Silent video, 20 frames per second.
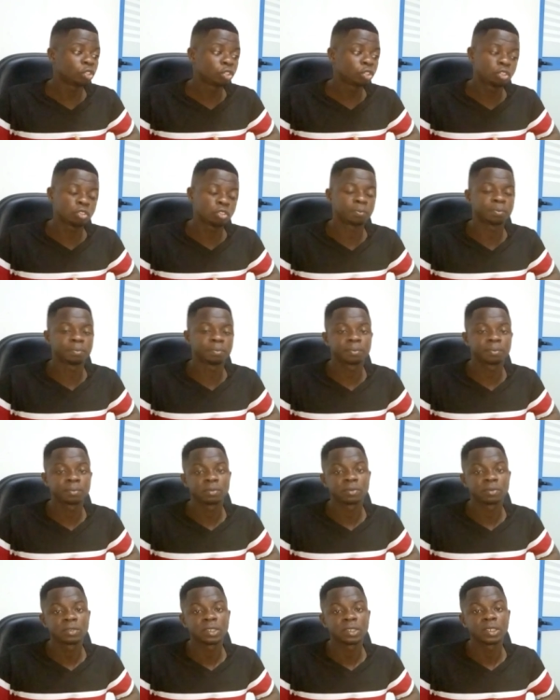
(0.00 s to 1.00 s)
But if in case
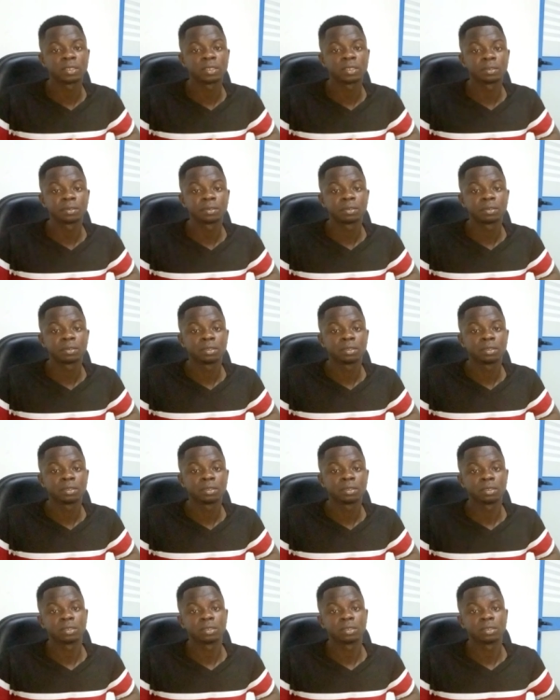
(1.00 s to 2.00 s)
you are doing it
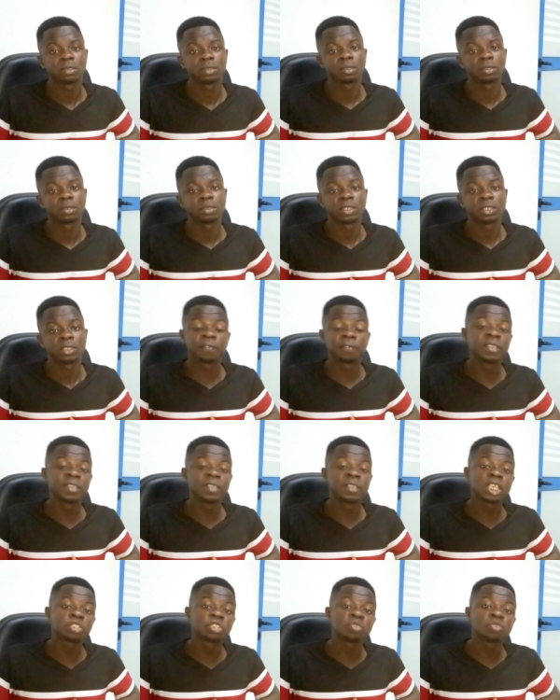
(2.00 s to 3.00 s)
so that
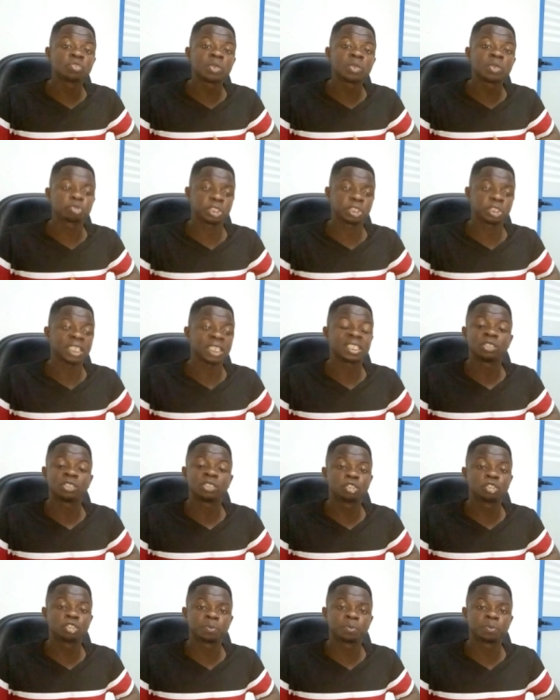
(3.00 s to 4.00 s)
you grow up
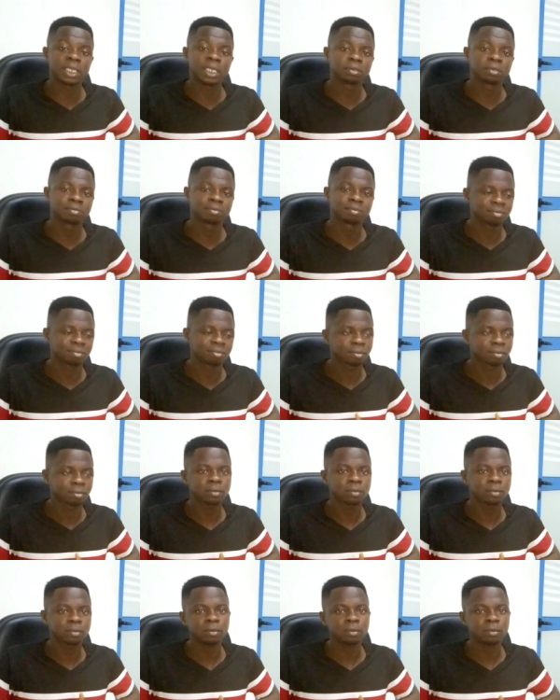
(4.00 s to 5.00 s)
early and stuff,
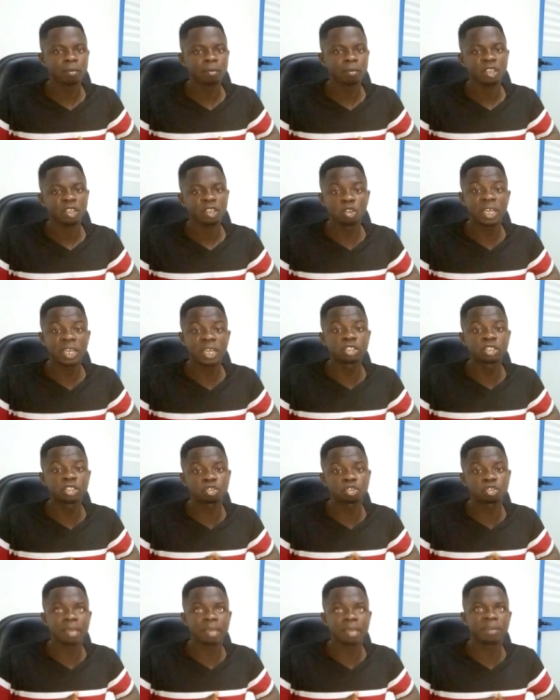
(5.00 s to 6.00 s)
forget it.
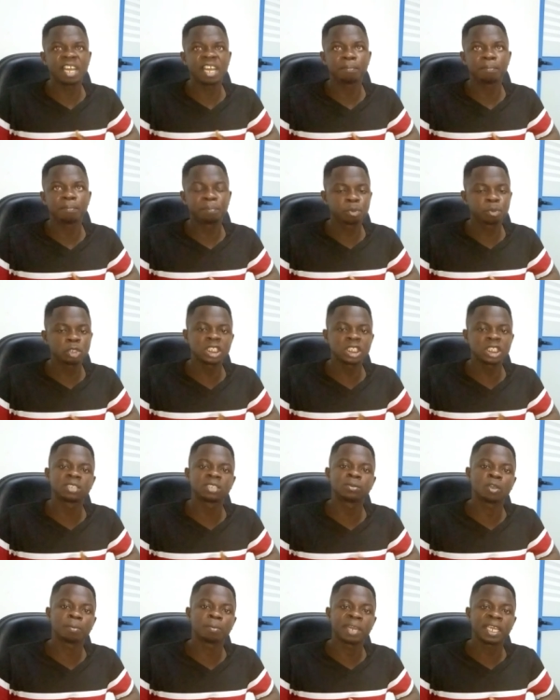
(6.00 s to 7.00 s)
It's not easy like that,
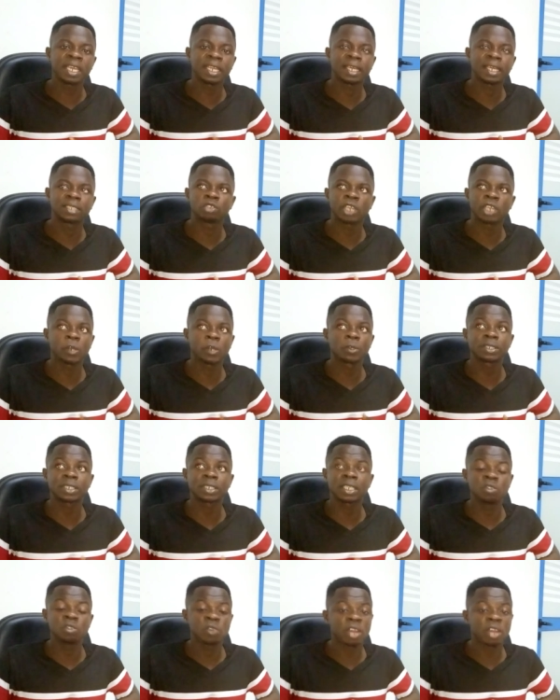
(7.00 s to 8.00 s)
unless in case you get
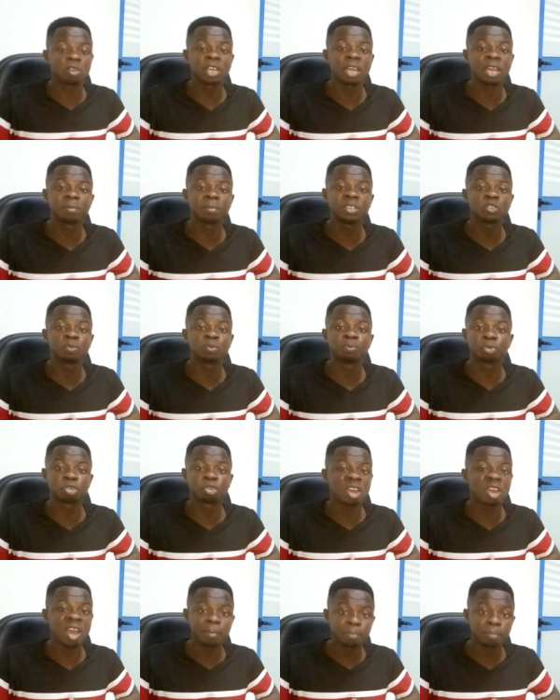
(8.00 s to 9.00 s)
somebody who will give
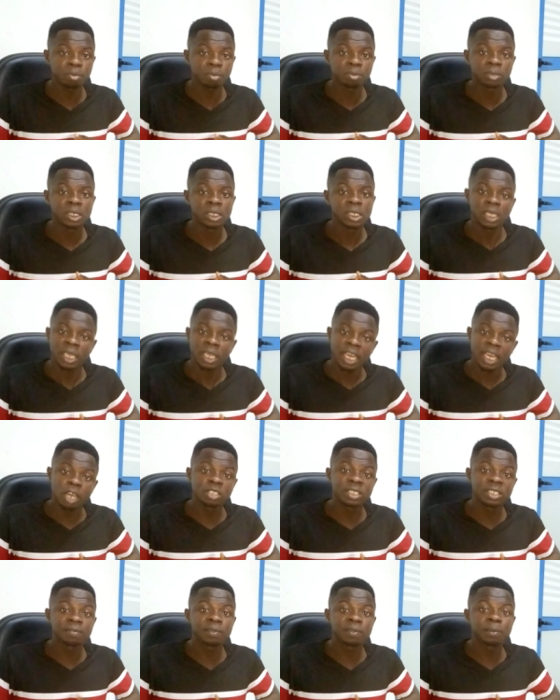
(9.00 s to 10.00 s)
you shout out.
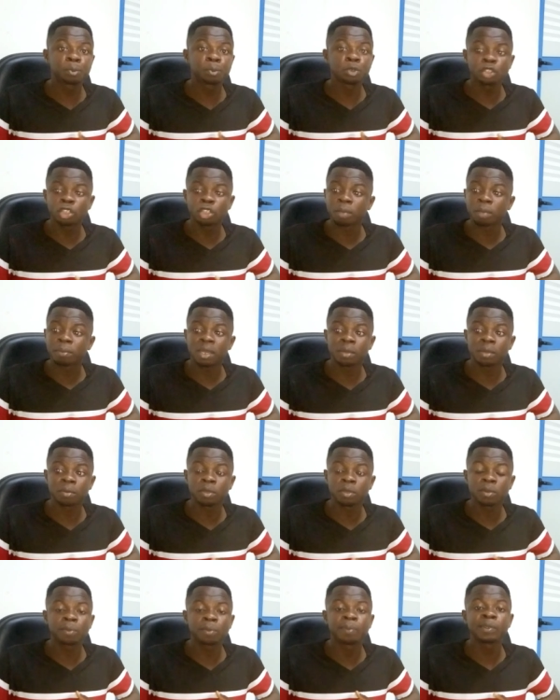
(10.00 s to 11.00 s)
If the person gives you a
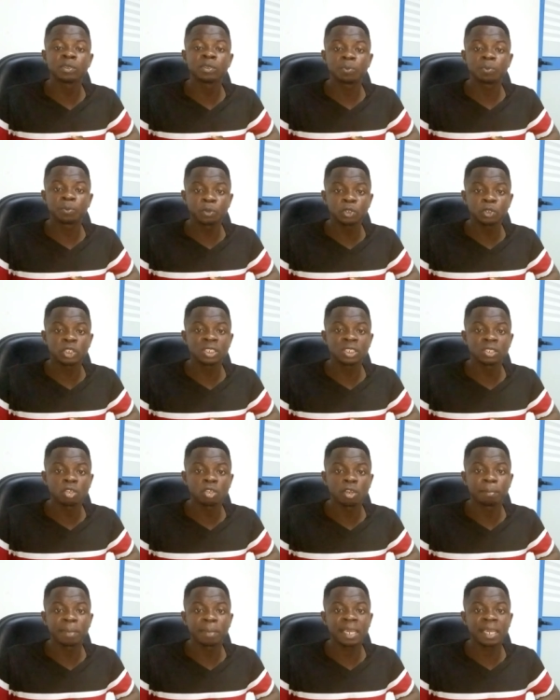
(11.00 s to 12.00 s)
shout out and you get that
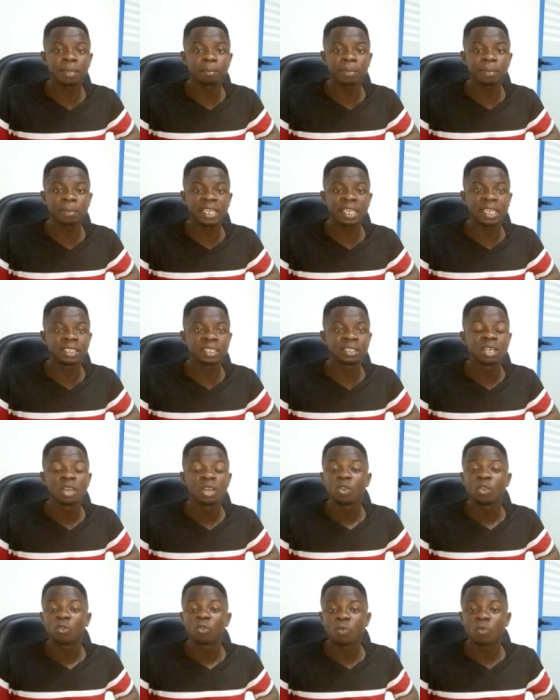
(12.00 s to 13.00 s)
base audience, your
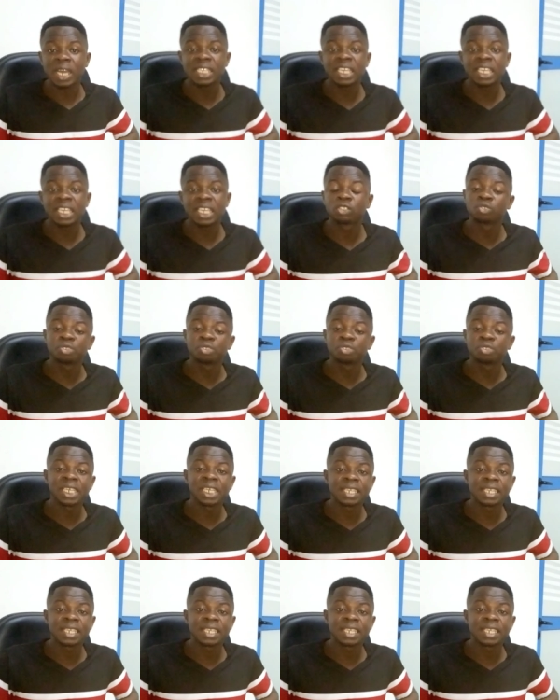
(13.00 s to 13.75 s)
channel can go far.